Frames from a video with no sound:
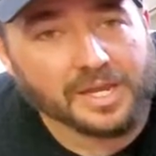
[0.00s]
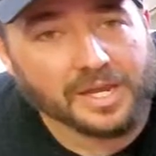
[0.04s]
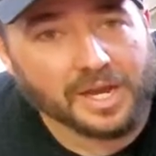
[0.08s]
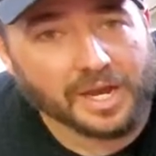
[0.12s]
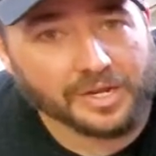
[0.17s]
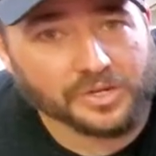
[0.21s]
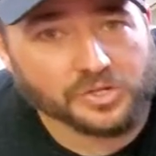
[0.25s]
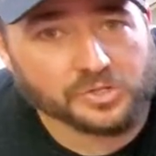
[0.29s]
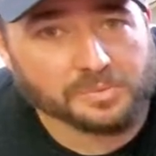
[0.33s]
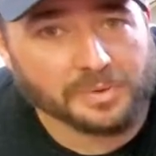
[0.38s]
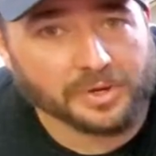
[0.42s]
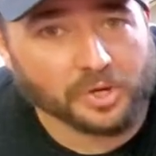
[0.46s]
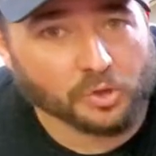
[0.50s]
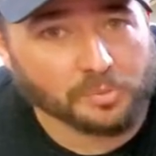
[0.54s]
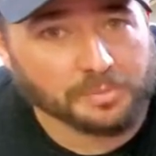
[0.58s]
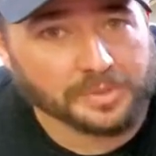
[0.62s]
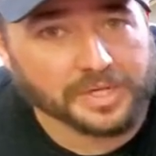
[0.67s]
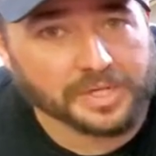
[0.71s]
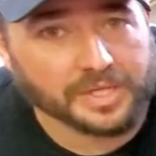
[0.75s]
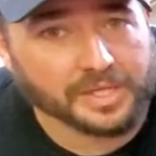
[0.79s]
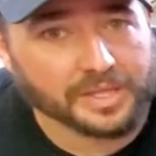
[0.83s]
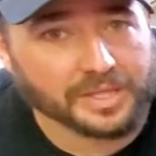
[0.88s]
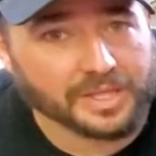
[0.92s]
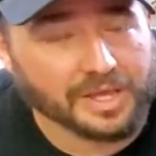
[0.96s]
I used my
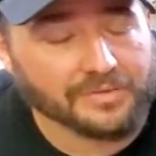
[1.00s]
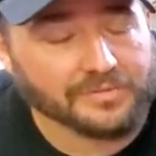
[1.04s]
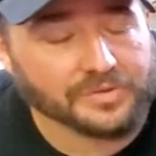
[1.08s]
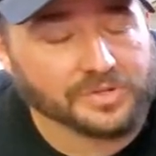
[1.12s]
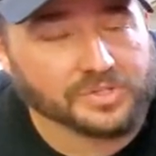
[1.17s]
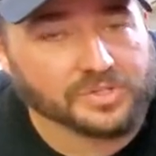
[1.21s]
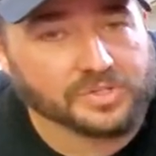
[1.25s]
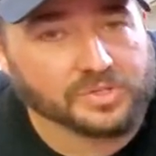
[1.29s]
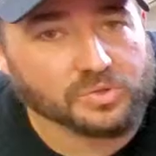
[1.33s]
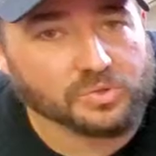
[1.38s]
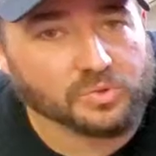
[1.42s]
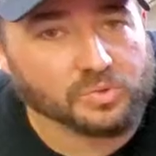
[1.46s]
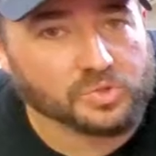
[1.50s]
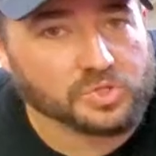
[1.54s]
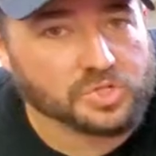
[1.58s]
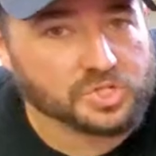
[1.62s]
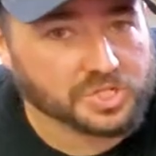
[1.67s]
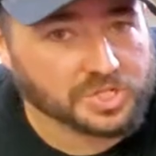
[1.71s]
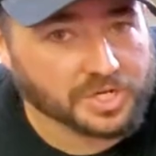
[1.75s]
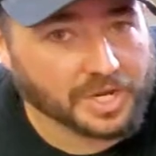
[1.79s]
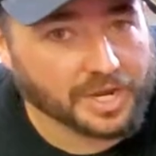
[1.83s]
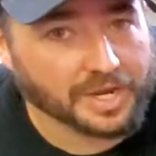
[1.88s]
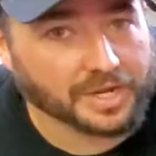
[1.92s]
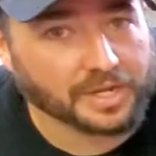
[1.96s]
OBD11 to
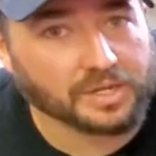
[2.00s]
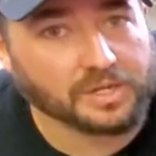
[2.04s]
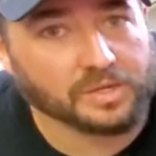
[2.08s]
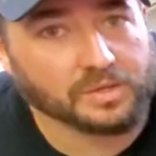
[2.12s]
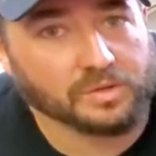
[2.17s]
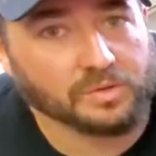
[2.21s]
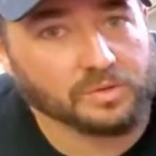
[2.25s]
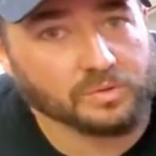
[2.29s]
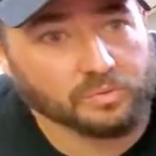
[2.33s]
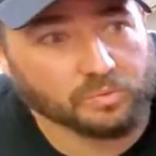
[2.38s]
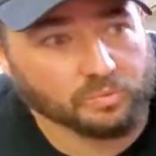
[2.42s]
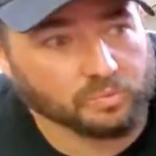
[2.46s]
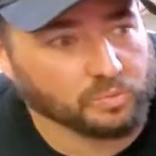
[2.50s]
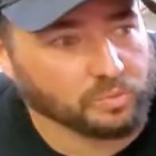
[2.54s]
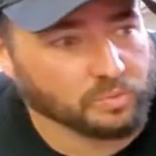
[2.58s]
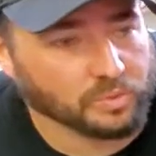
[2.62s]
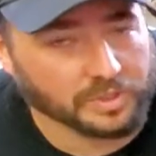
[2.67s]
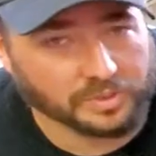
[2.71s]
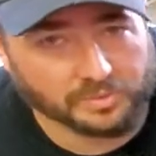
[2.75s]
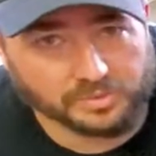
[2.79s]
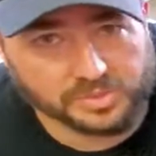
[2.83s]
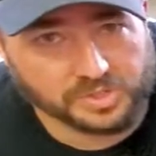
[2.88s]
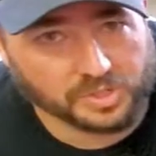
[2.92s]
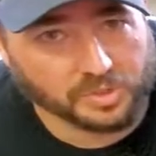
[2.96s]
check
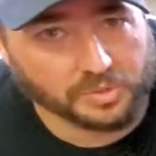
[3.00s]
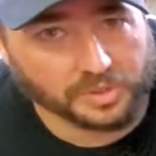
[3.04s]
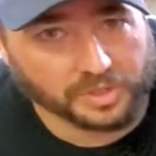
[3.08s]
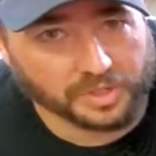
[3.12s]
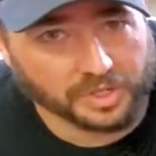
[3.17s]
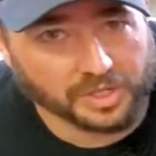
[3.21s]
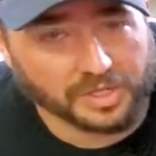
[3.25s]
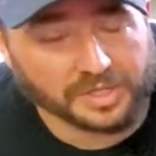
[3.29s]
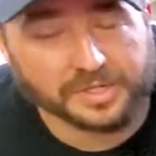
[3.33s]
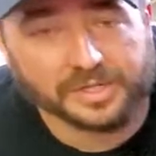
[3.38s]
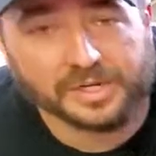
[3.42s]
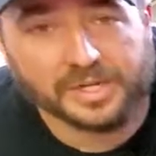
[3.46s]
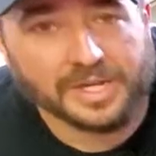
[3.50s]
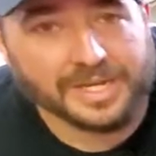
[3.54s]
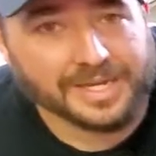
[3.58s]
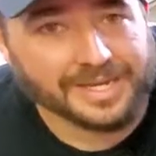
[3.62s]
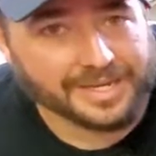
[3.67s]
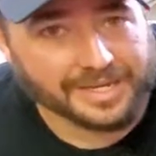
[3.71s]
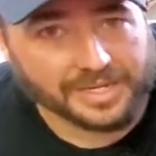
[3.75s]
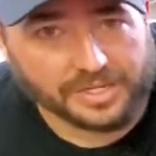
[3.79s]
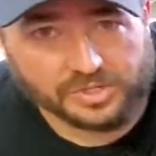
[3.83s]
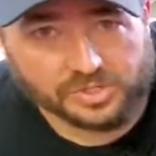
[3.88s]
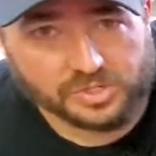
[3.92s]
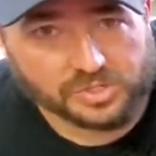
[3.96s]
what was going on
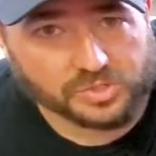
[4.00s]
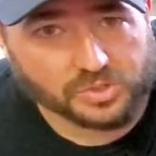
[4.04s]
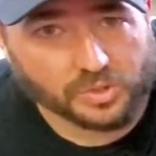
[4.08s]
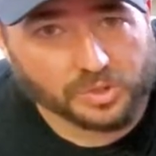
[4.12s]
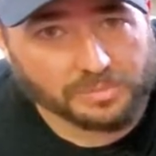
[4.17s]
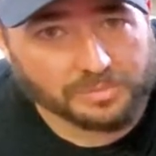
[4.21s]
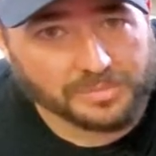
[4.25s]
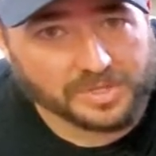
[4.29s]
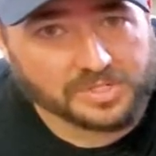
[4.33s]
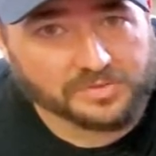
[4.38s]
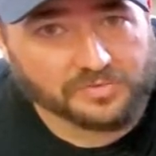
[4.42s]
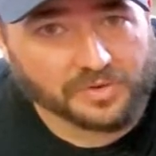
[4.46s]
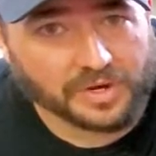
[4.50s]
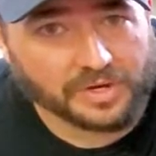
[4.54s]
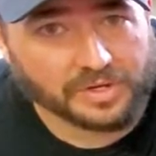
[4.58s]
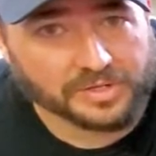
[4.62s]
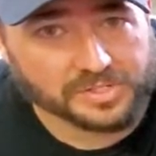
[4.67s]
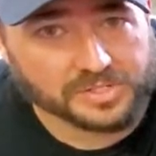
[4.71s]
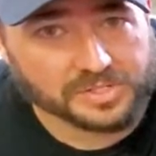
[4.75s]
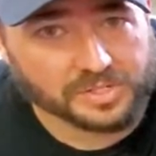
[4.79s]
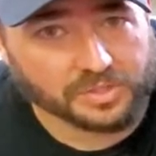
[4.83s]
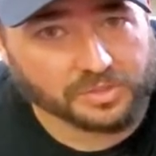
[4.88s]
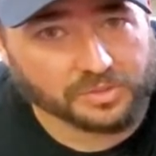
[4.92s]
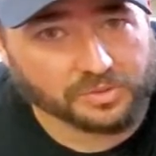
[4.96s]
and just showed a misfire
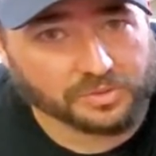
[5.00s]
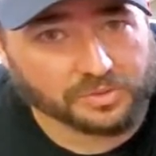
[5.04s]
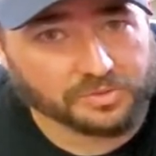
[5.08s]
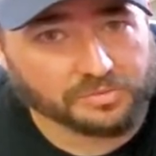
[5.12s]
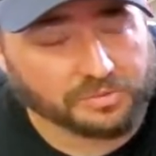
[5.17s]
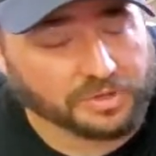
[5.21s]
on cylinder